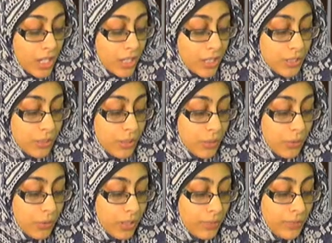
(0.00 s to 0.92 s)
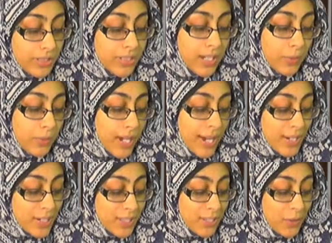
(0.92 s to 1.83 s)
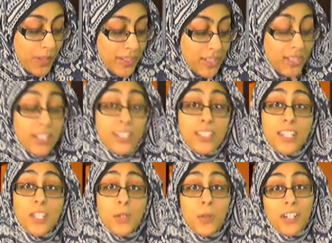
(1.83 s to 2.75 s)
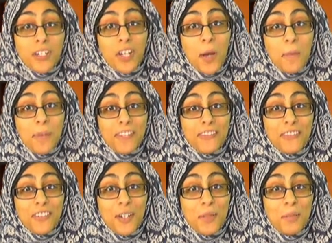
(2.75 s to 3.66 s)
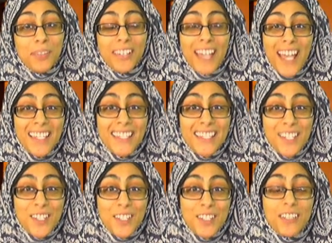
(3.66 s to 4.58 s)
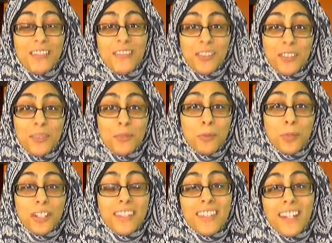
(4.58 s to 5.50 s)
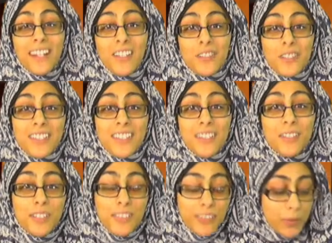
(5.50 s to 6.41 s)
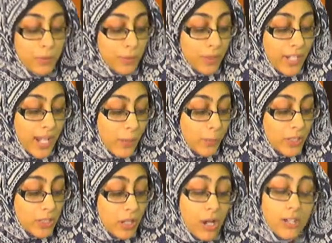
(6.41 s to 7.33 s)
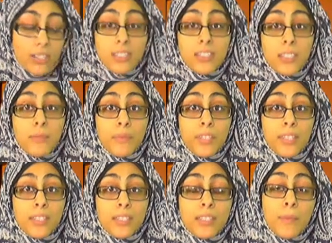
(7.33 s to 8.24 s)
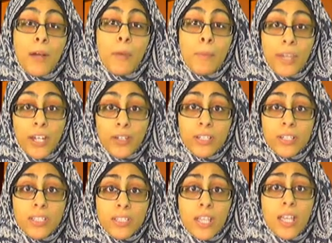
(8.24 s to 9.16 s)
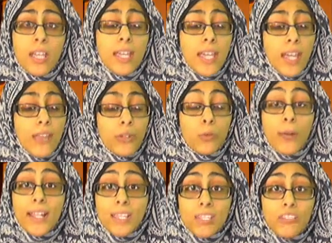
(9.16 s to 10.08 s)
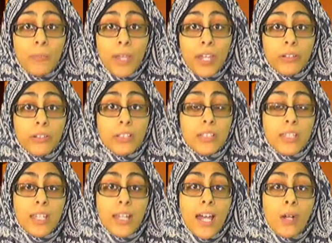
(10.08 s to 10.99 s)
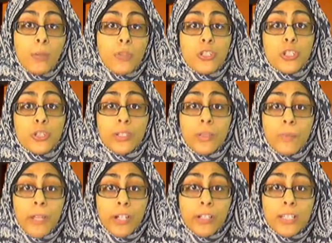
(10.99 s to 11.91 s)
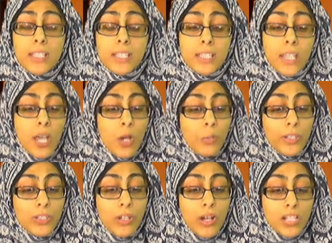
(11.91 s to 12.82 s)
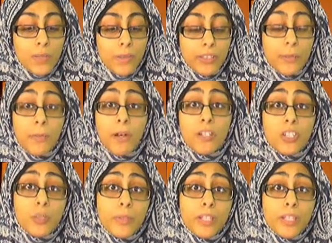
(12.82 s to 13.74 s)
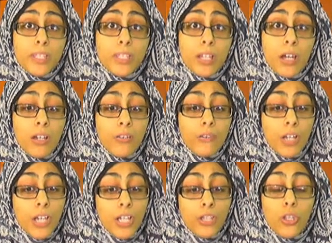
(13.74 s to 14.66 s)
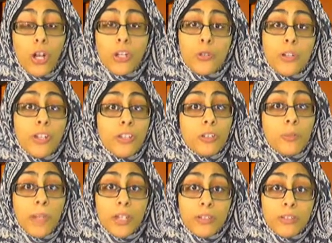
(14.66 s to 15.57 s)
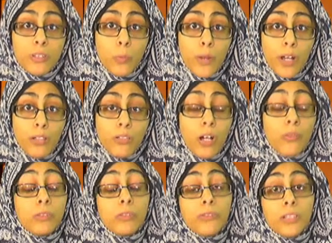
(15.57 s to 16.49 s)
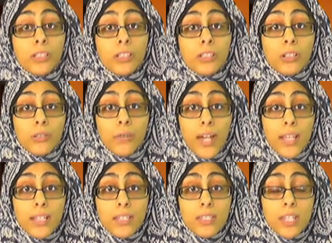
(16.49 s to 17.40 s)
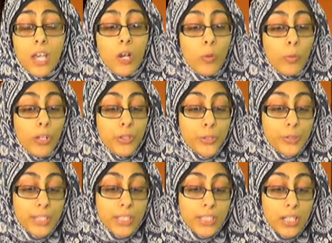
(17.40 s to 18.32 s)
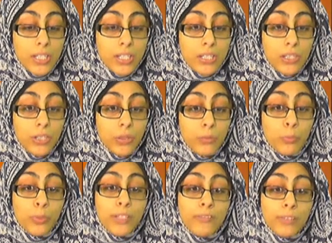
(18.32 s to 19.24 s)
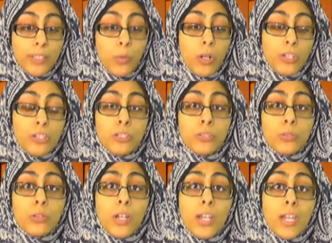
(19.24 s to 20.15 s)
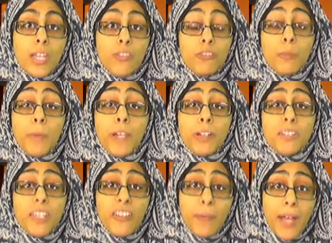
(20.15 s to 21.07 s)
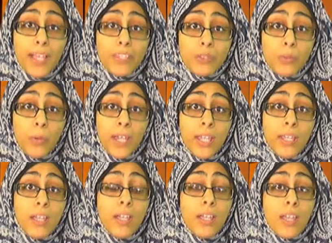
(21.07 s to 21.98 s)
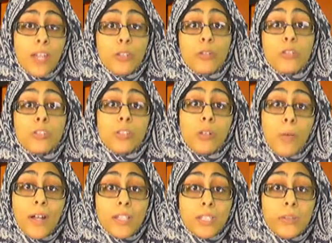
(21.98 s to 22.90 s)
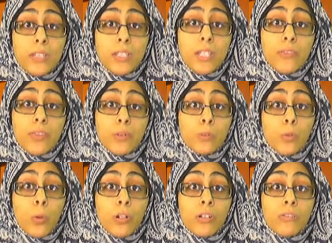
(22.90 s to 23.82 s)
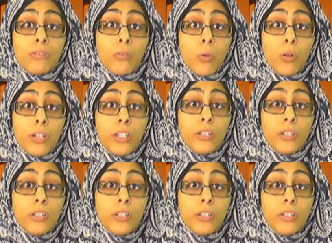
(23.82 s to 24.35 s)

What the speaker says: So today we're actually going to continue our topic from last session. If you weren't there, I'll just, give you a recap. We talked some things about parents and the rights of parents and how we should treat parents. We talked about the punishments of not treating your parents well, not fulfilling their rights. We also discussed, briefly what to do if your parents have passed away and you still want to receive the reward for,